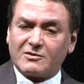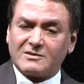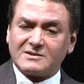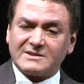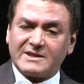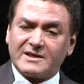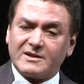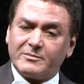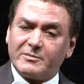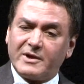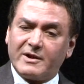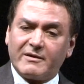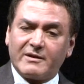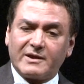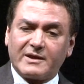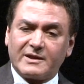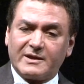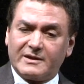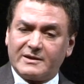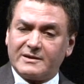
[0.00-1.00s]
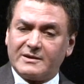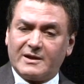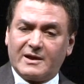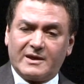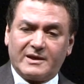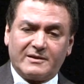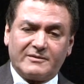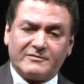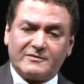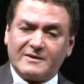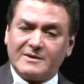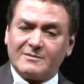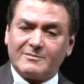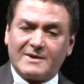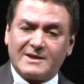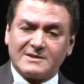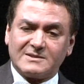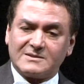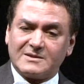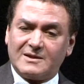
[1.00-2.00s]
or as an American. I feel
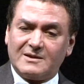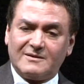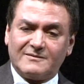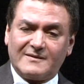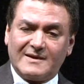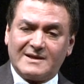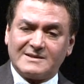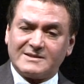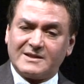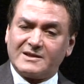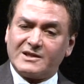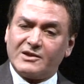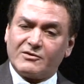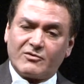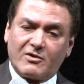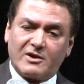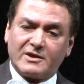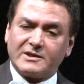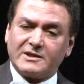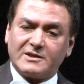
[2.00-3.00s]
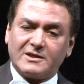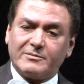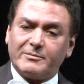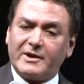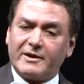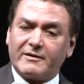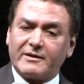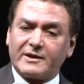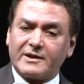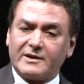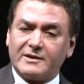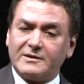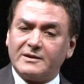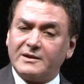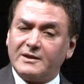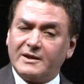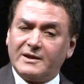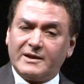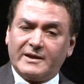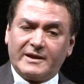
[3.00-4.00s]
myself as an Iranian American,
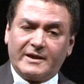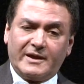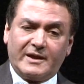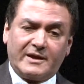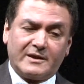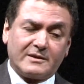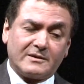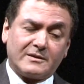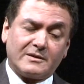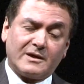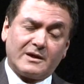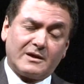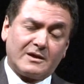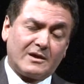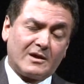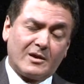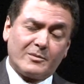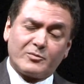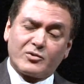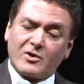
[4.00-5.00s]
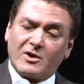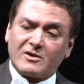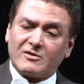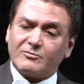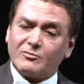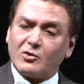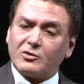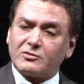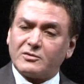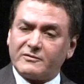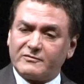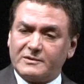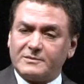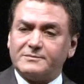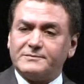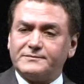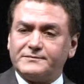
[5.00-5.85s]
and I'm proud of both of them.